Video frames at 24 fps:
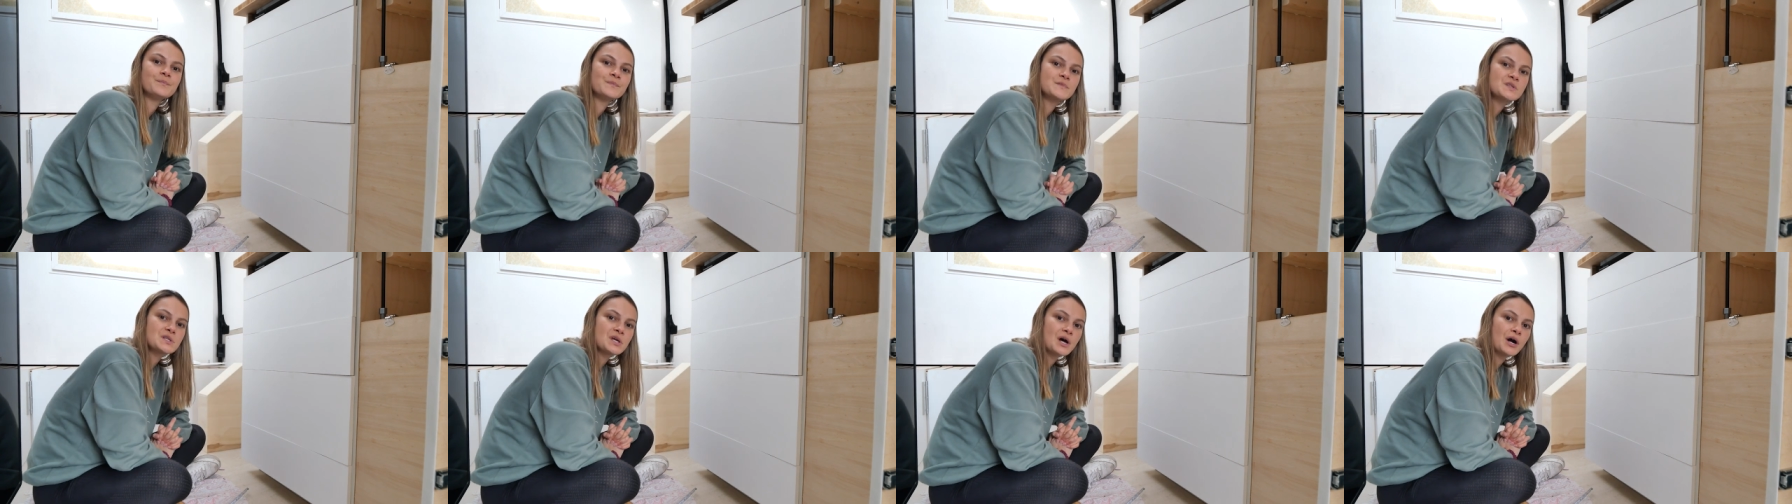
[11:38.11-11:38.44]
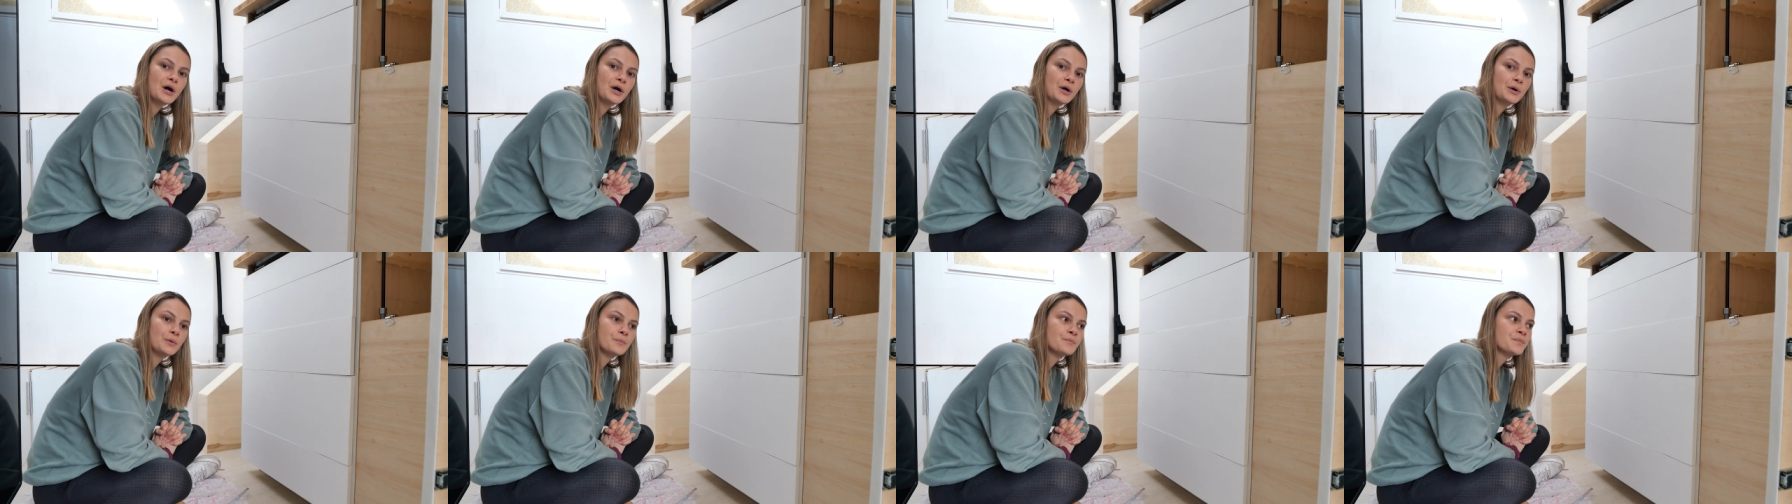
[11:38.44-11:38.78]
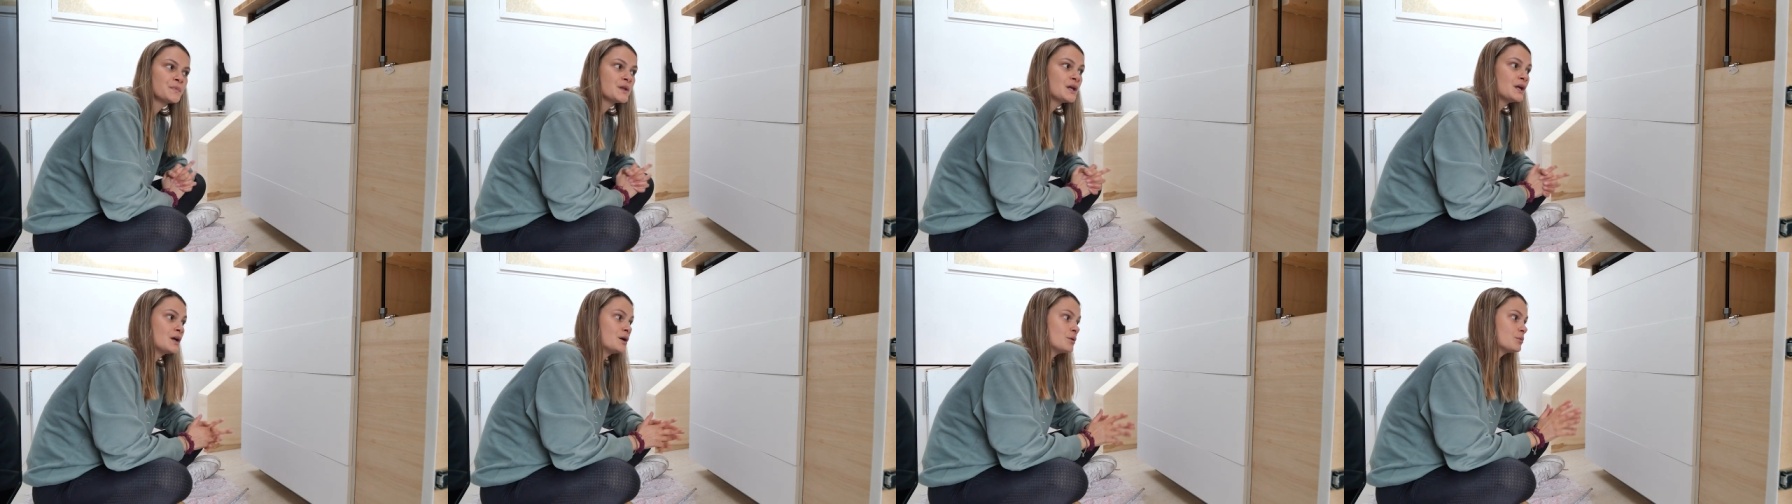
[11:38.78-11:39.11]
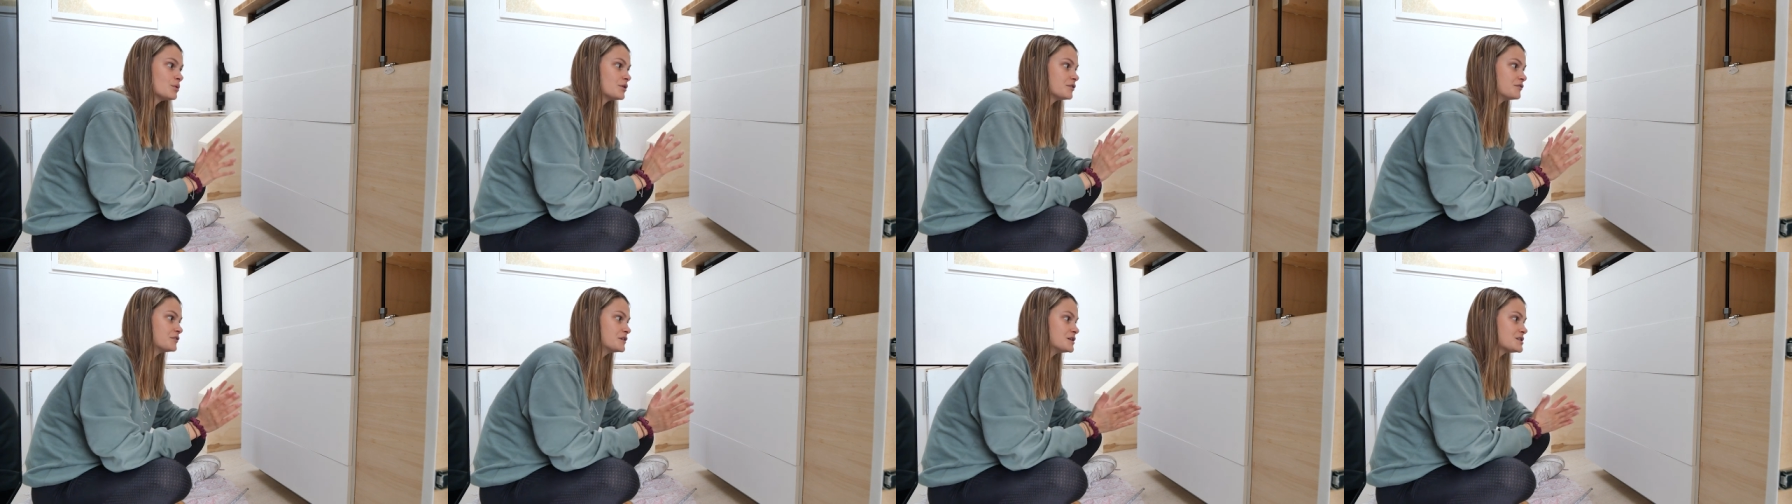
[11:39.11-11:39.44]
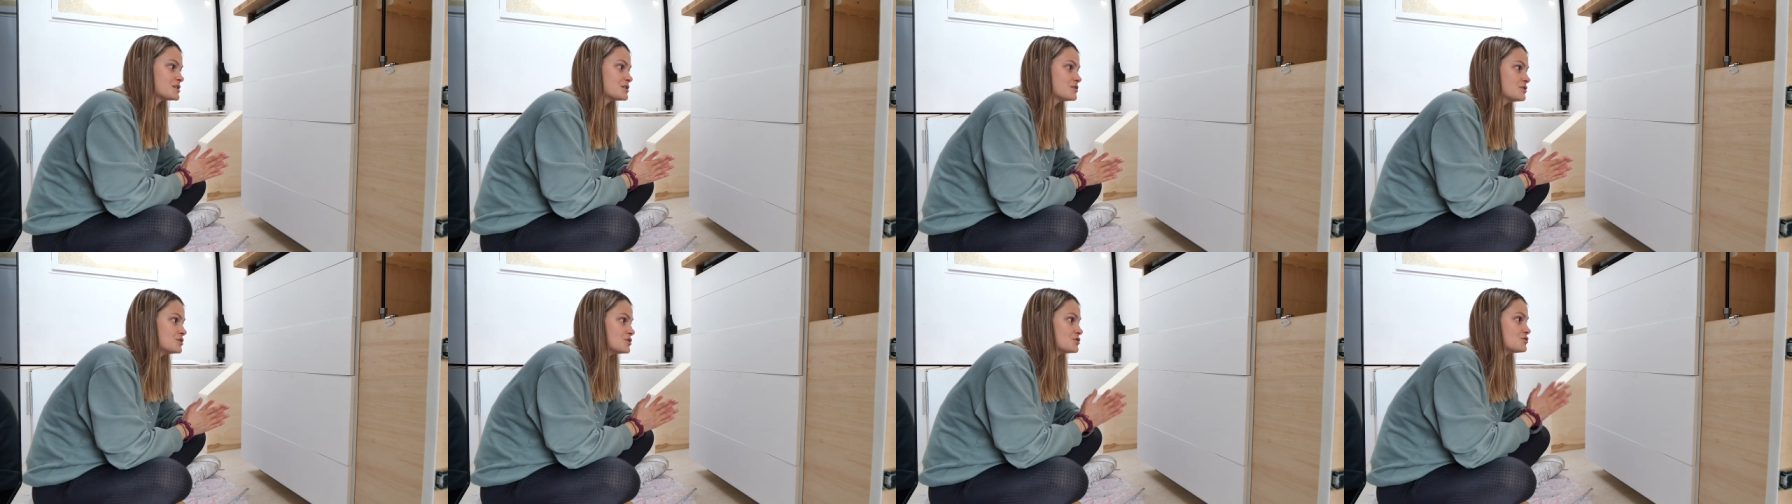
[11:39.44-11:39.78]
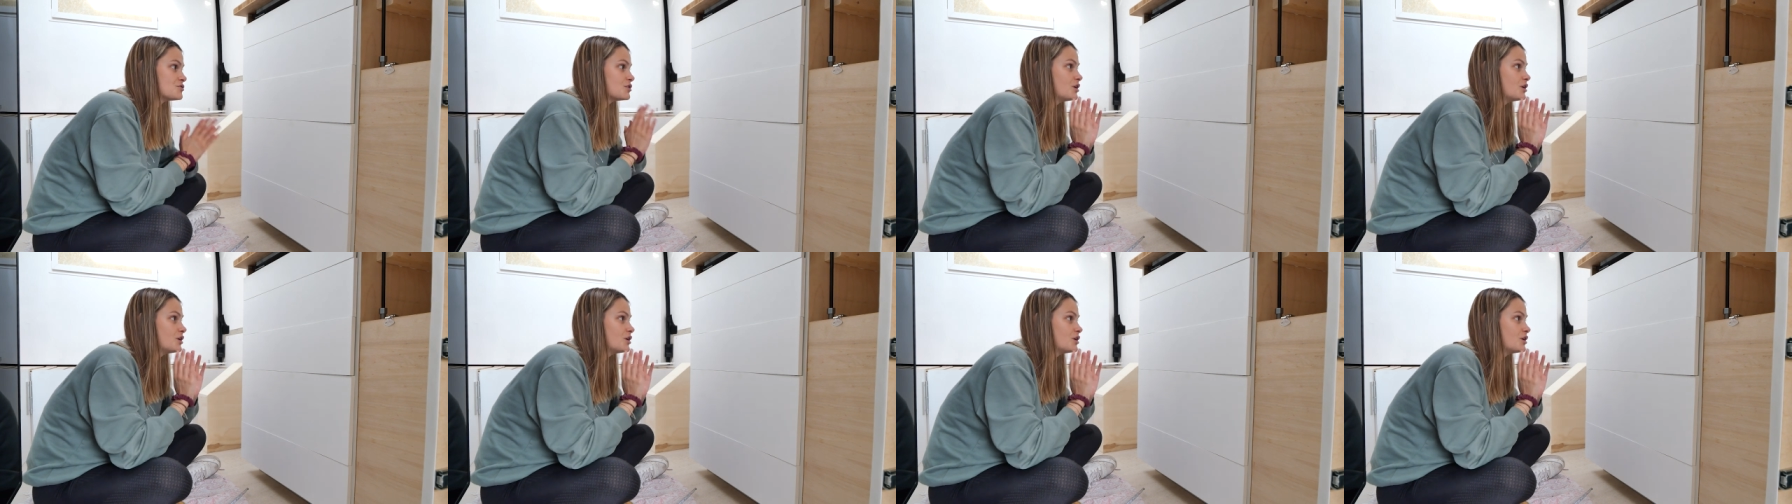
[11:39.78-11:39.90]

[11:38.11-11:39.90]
So we're first going to